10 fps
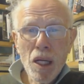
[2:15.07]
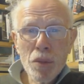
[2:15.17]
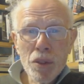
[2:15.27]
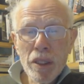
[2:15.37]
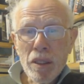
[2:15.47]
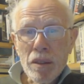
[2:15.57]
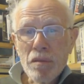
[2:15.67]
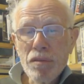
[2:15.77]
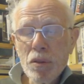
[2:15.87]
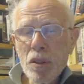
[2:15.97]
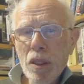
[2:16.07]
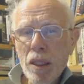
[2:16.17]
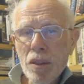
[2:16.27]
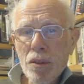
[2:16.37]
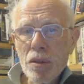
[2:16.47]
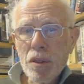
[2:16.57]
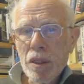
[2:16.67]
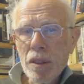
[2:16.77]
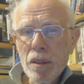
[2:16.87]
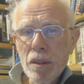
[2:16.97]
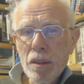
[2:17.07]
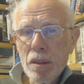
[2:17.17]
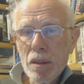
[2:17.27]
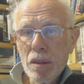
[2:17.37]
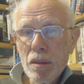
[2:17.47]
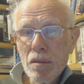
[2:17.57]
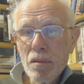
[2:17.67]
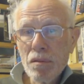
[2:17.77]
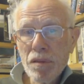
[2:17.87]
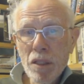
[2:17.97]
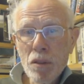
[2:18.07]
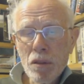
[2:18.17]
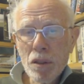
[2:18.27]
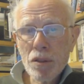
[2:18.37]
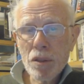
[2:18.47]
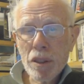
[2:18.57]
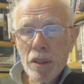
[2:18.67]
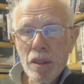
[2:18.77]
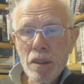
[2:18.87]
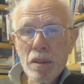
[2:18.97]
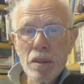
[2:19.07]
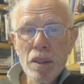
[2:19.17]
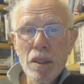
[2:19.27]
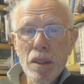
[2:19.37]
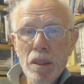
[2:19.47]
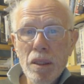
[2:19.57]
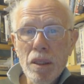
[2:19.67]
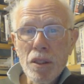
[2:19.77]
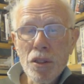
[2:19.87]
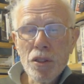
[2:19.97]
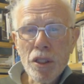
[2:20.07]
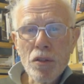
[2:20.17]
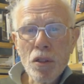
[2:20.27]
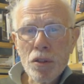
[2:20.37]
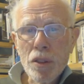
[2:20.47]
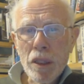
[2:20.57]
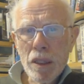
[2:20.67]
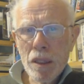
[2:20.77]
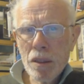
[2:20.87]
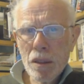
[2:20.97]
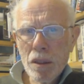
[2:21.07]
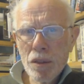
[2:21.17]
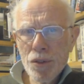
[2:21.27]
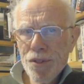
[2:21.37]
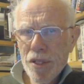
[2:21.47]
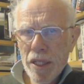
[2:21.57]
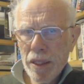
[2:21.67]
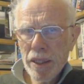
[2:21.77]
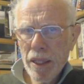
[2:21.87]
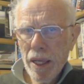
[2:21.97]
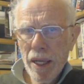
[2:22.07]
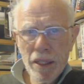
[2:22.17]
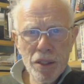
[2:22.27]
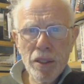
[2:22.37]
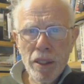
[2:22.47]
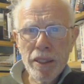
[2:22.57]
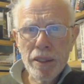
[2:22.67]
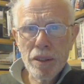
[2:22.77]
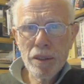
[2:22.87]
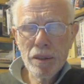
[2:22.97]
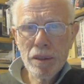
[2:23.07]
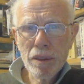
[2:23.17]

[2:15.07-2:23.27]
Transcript: Highways England forecasts the flow across the existing crossing is going to steadily escalate.